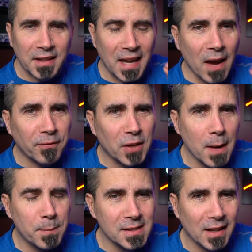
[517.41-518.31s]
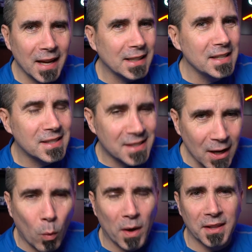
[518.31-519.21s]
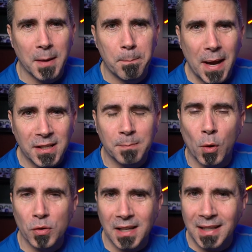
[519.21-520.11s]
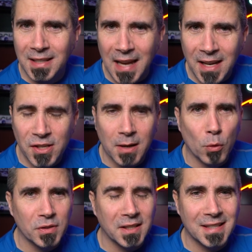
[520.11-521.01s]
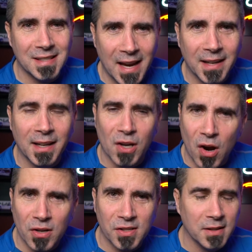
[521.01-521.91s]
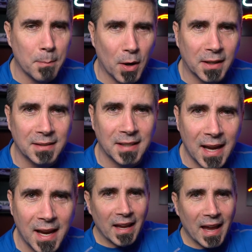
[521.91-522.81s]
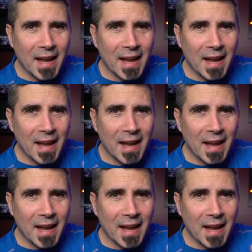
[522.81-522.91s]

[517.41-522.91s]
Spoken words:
The F-Type is likely still one of the best, most engaging, and most exciting cars on the market today.